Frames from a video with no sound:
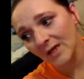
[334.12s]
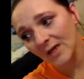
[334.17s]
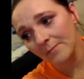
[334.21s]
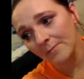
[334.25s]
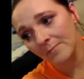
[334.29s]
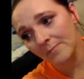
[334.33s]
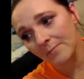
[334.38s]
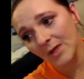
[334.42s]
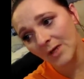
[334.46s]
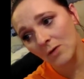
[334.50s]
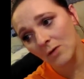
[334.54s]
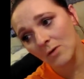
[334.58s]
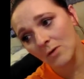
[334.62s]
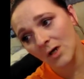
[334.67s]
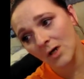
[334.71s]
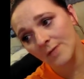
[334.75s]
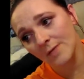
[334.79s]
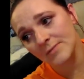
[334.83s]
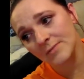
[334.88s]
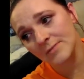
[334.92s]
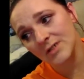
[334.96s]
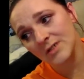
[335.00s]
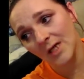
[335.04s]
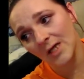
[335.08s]

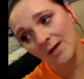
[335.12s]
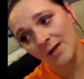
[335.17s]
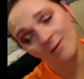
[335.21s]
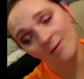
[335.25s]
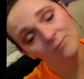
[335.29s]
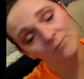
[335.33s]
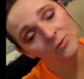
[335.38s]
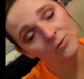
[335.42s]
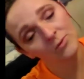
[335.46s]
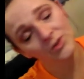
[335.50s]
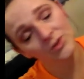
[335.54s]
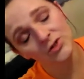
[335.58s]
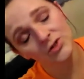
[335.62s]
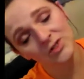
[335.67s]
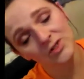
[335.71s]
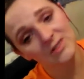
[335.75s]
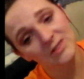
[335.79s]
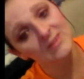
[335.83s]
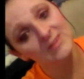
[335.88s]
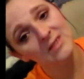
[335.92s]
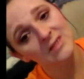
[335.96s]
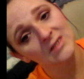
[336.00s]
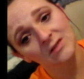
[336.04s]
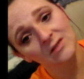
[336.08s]
mealworms, and which this
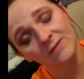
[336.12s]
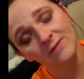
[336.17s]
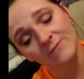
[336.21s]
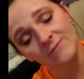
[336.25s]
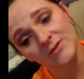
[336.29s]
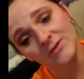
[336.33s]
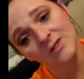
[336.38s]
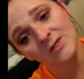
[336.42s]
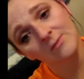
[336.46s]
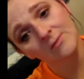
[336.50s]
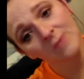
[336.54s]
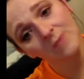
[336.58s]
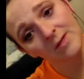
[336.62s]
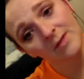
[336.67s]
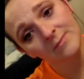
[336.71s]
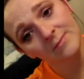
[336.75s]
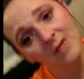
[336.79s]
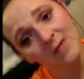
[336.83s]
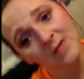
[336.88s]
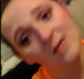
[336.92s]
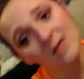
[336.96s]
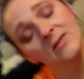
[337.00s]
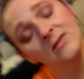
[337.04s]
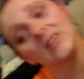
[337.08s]
is only for some
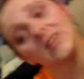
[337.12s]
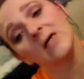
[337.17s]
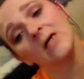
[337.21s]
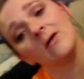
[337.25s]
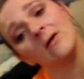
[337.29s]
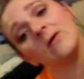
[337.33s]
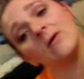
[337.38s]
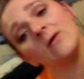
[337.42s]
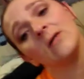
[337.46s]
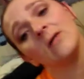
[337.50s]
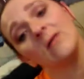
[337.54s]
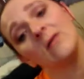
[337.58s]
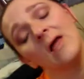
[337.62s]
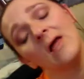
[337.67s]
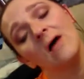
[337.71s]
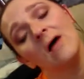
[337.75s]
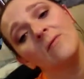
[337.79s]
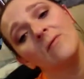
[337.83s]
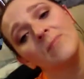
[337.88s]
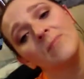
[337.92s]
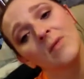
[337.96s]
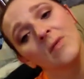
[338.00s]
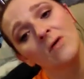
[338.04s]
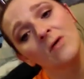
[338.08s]
reptiles that are
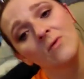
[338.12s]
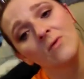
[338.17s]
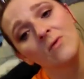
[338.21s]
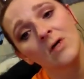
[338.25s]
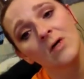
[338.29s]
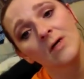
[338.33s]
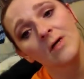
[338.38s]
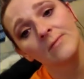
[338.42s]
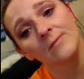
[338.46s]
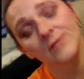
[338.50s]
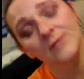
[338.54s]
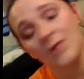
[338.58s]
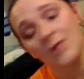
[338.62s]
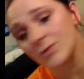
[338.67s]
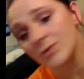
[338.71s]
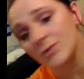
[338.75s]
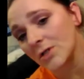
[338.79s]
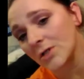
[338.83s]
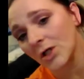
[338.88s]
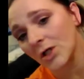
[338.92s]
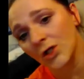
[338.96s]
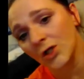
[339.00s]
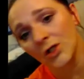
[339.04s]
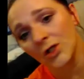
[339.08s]
allowed mealworms. Those
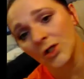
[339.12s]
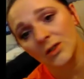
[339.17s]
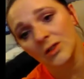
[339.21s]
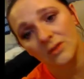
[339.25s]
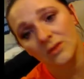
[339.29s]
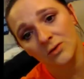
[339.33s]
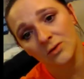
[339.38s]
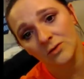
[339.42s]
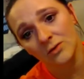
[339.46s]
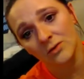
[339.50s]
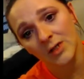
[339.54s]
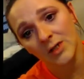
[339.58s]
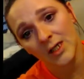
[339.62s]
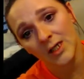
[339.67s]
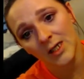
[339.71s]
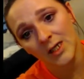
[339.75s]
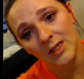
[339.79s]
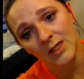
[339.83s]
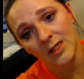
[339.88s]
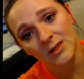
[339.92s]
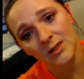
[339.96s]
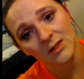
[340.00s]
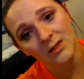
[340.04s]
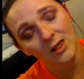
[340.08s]
are good to
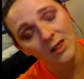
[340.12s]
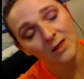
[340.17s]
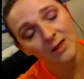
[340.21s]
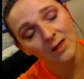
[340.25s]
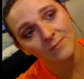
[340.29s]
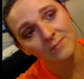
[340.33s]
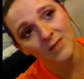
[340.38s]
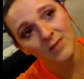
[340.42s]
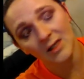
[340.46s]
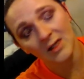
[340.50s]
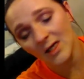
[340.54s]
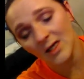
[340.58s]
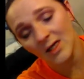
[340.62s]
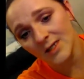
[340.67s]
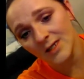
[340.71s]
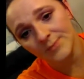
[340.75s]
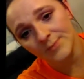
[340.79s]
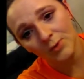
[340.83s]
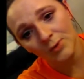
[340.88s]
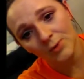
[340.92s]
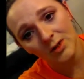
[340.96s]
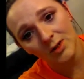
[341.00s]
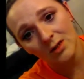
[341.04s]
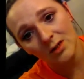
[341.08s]
get. They last
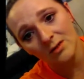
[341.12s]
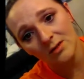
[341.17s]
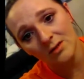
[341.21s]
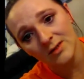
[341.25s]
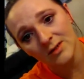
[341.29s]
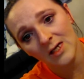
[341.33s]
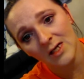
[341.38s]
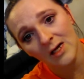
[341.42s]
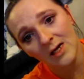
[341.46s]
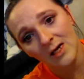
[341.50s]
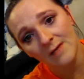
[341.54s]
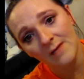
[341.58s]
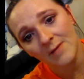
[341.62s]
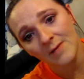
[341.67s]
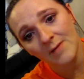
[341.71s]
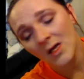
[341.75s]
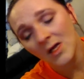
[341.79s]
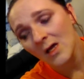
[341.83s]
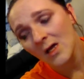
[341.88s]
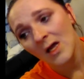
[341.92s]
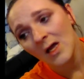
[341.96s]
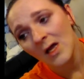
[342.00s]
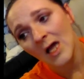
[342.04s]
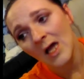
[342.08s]
pretty long time.
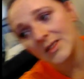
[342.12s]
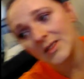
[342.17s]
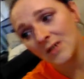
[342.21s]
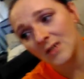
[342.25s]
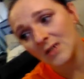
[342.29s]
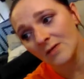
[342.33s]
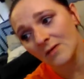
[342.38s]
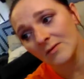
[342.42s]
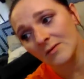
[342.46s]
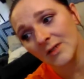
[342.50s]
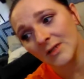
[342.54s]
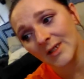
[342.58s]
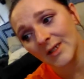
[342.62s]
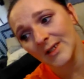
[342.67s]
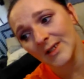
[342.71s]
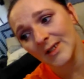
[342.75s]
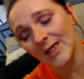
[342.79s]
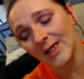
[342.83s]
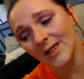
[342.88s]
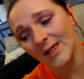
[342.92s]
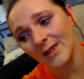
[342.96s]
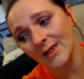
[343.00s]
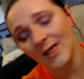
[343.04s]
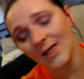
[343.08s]
They don't really
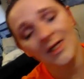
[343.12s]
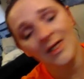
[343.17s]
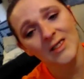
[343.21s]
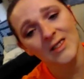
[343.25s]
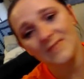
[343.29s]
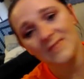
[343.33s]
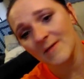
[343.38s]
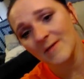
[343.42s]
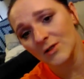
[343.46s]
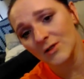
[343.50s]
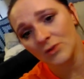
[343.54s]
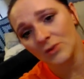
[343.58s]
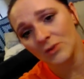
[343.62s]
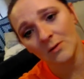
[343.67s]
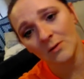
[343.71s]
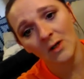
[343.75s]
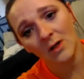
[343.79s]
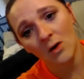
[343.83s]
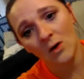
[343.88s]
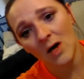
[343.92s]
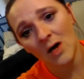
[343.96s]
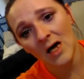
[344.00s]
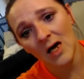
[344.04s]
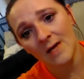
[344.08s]
need any special
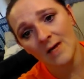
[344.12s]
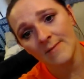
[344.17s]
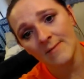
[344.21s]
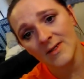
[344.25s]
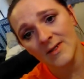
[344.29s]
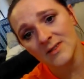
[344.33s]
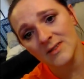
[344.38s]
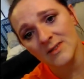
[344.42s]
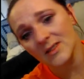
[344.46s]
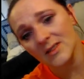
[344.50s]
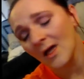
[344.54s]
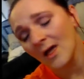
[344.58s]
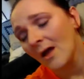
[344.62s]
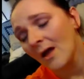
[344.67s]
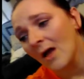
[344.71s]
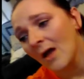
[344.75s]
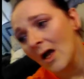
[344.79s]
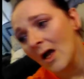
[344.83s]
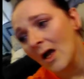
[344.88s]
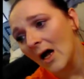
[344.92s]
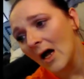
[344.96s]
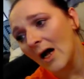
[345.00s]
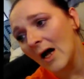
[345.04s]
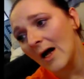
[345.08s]
requirements.
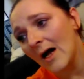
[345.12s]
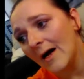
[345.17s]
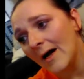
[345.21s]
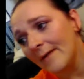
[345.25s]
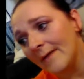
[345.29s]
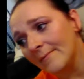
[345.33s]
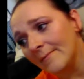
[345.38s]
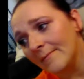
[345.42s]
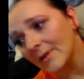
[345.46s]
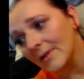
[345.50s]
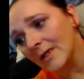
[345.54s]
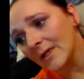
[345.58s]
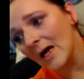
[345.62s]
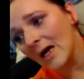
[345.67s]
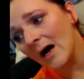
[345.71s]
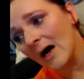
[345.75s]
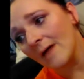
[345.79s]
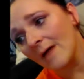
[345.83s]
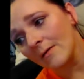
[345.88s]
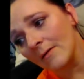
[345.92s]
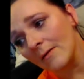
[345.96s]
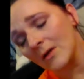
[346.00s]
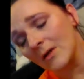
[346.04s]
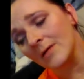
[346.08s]
Now
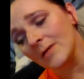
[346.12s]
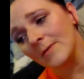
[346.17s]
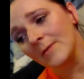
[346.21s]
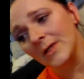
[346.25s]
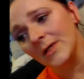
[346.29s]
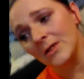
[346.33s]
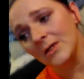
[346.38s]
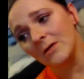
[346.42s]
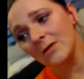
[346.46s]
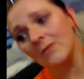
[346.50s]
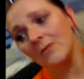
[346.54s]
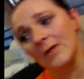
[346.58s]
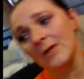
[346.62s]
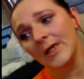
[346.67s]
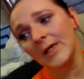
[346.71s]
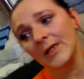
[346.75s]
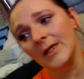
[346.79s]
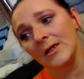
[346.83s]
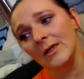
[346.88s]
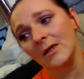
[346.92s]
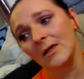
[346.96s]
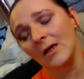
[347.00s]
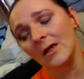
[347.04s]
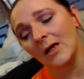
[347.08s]
I'm going to be doing